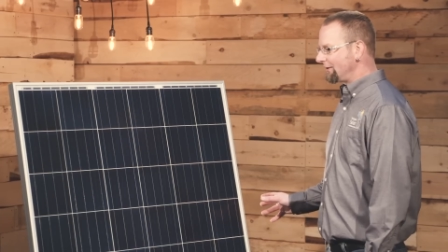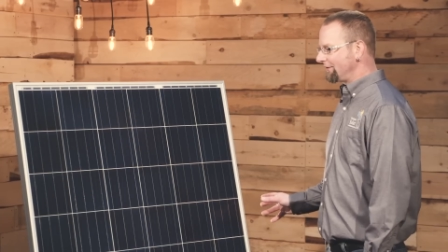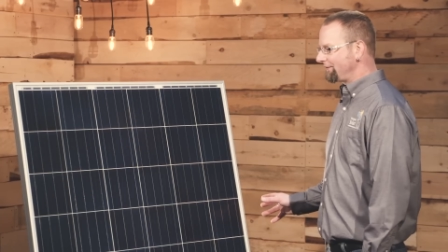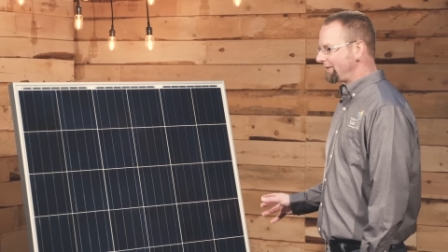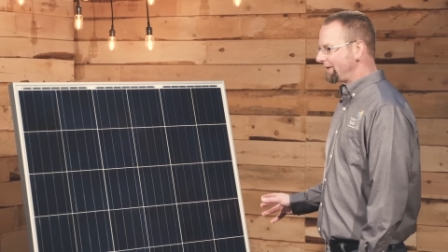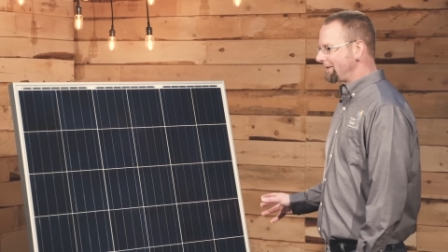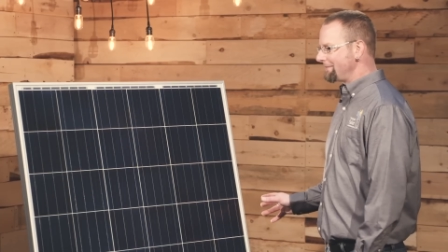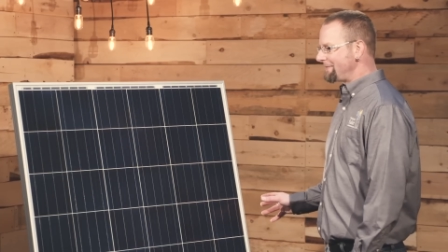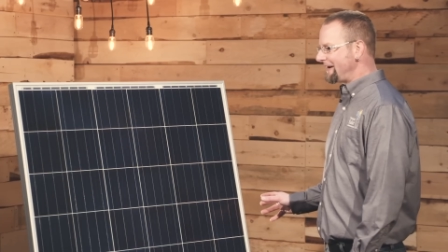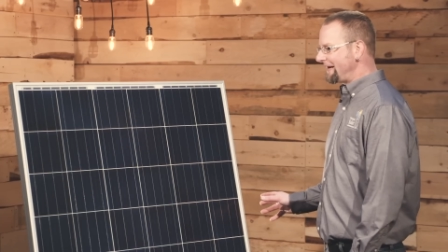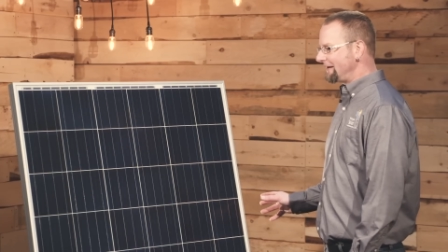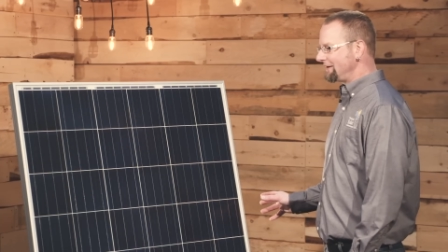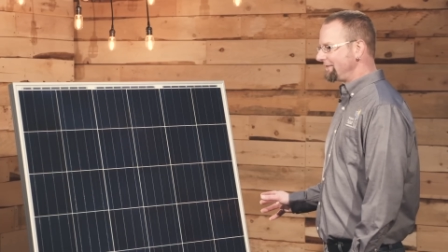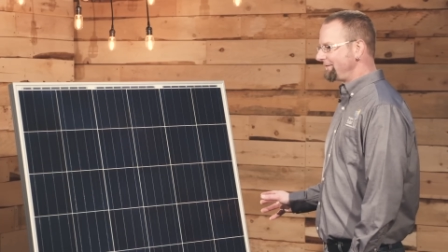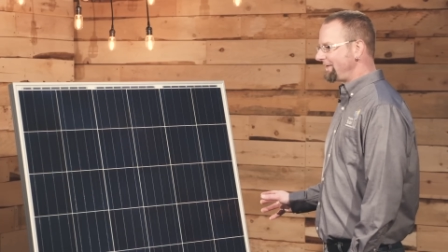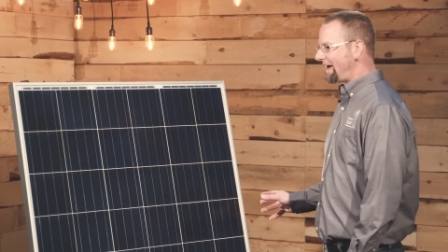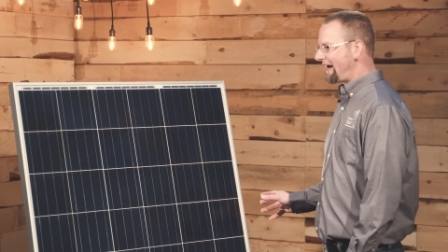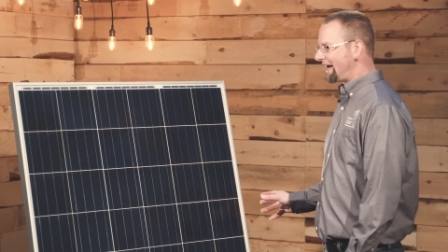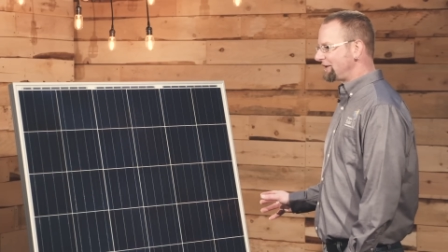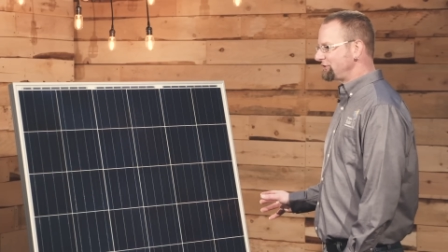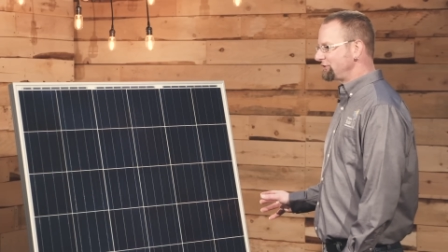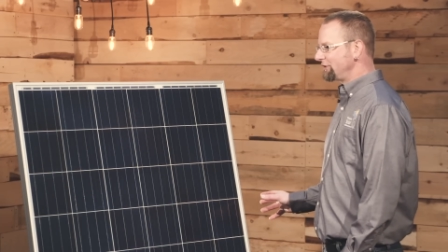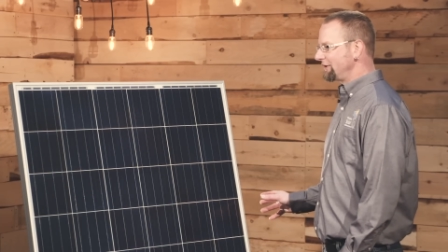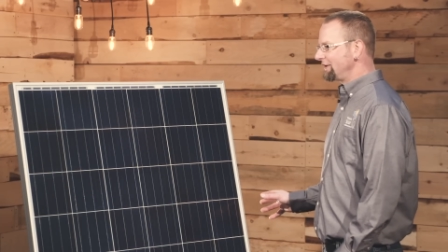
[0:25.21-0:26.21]
of their
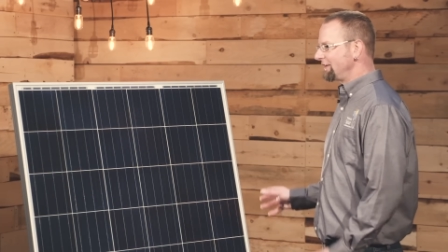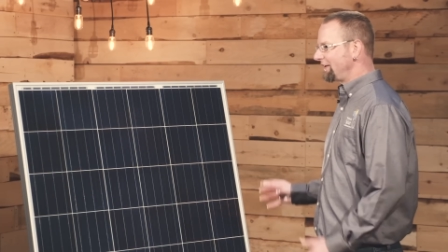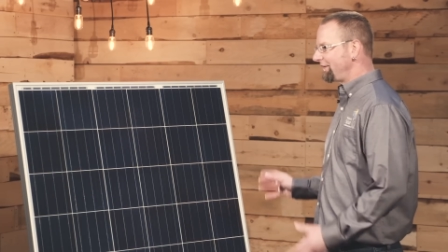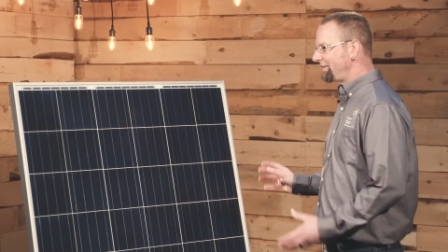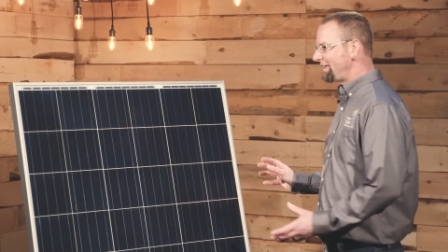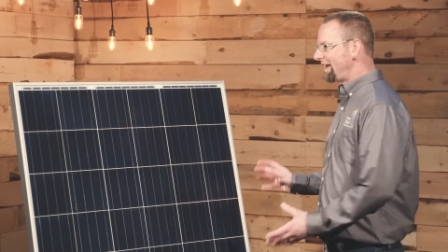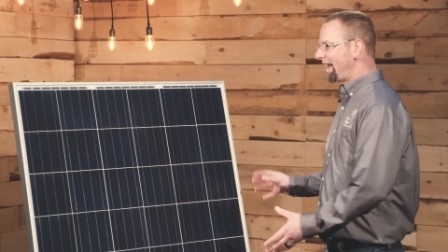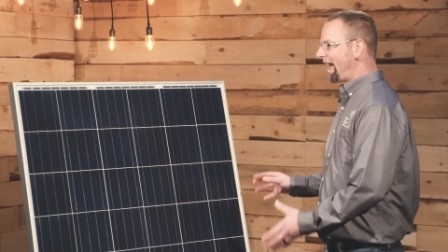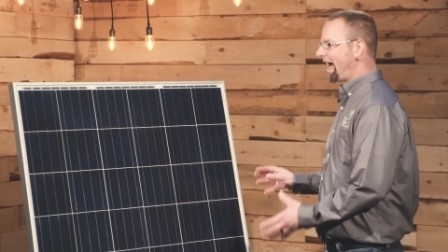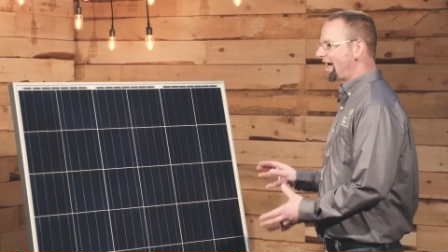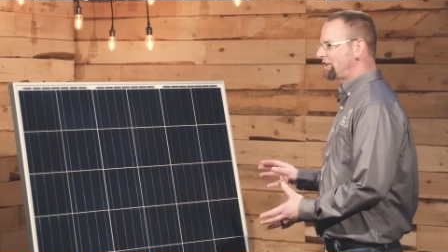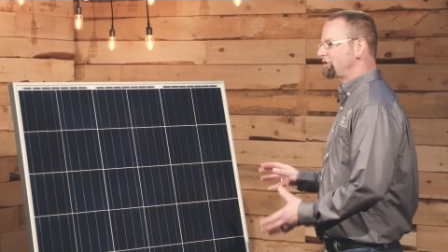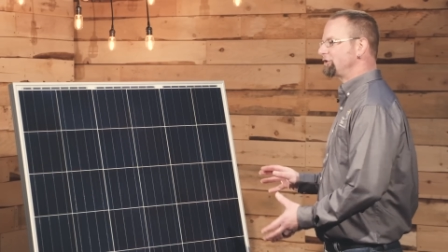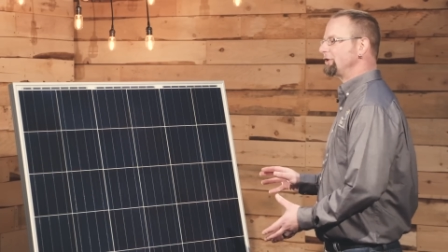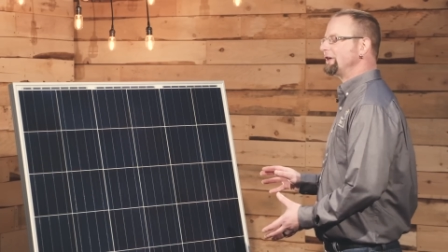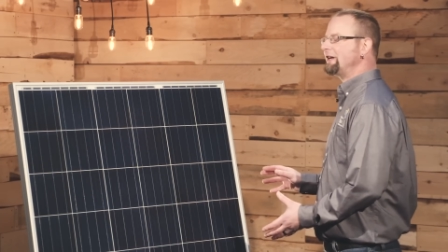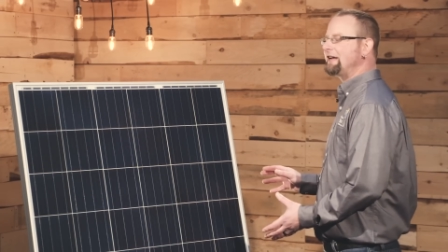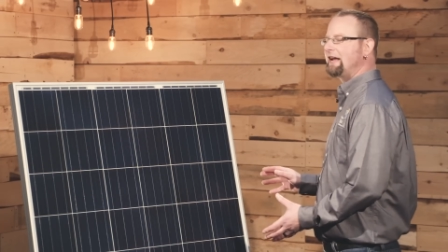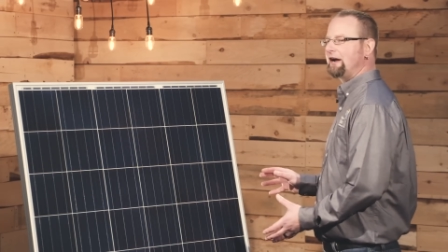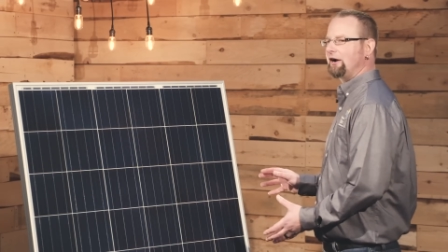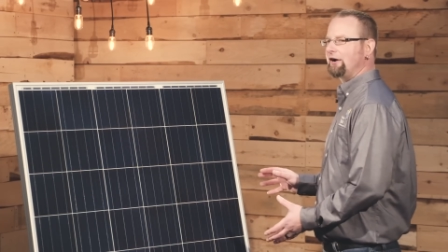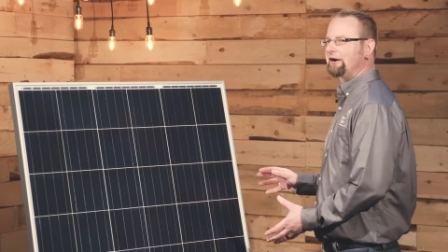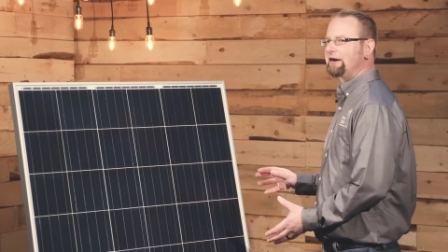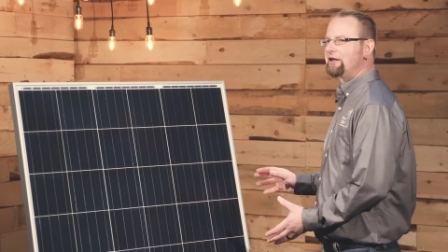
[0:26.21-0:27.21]
manufacturing that they actually
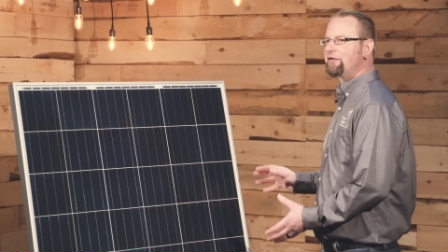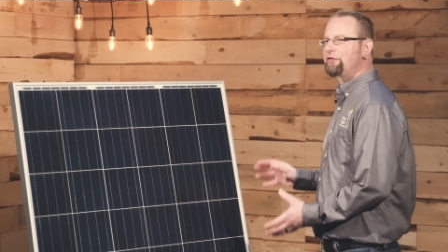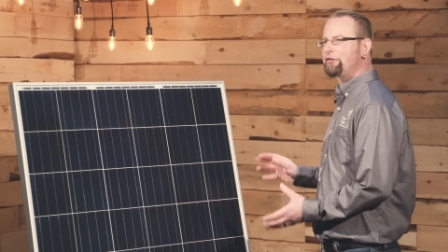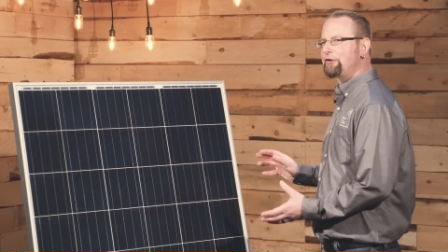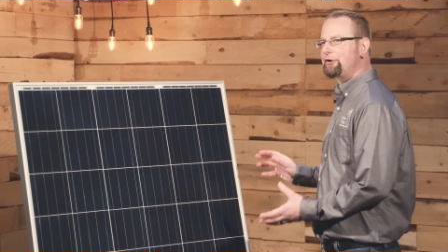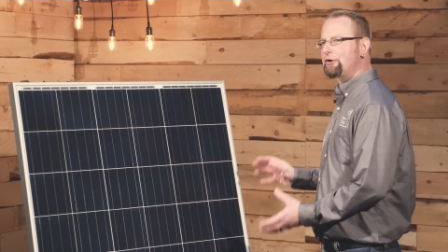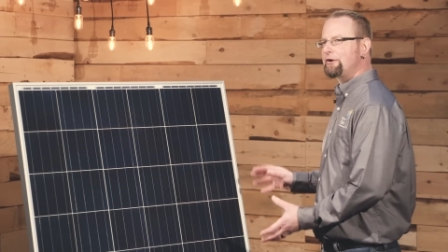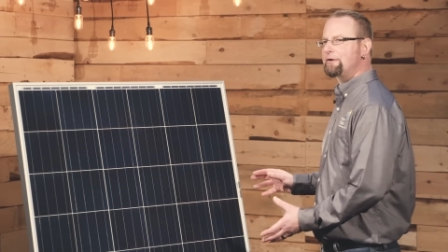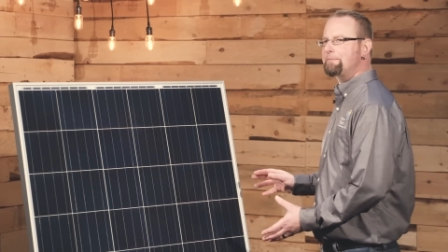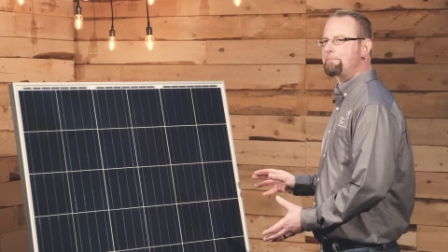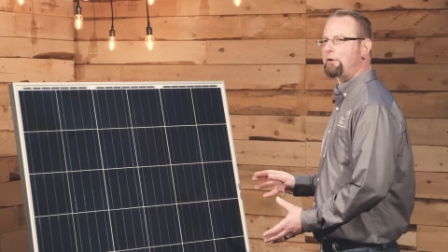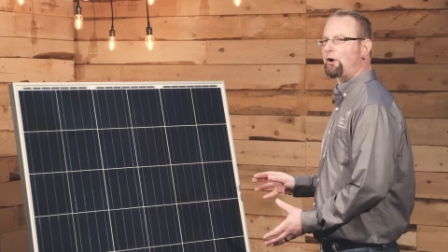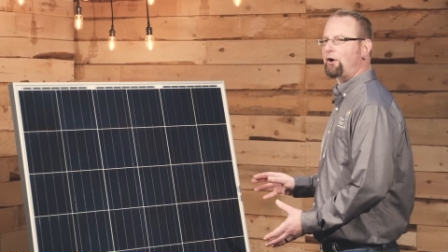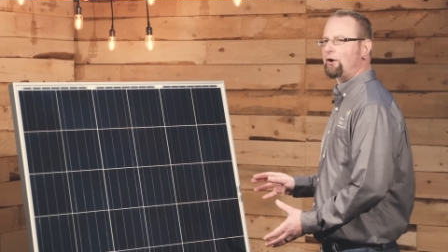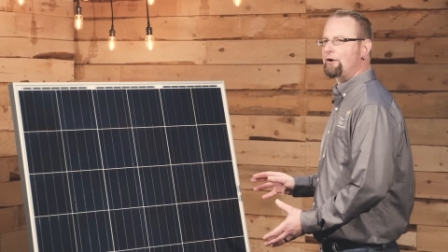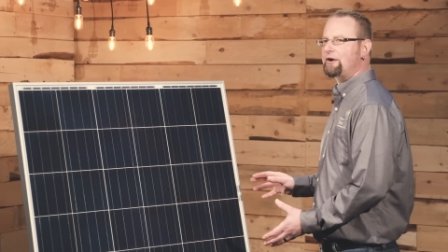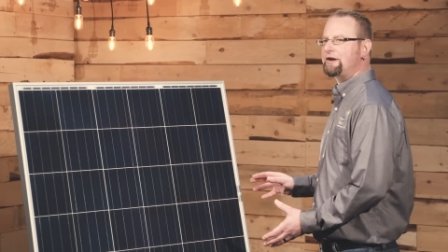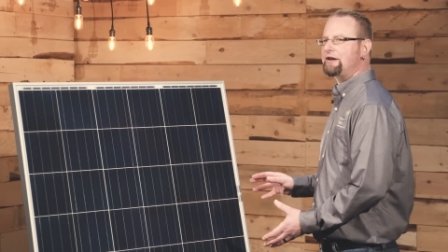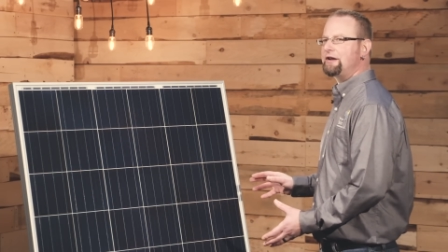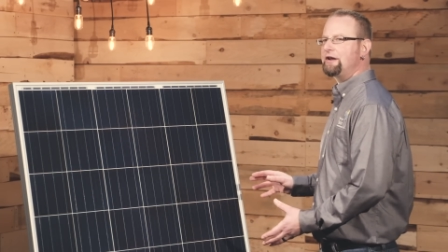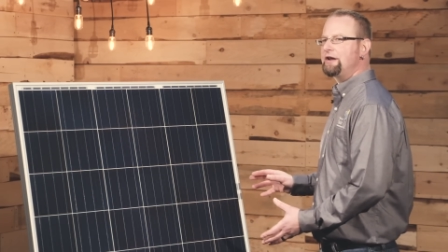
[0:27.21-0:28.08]
carry a third-party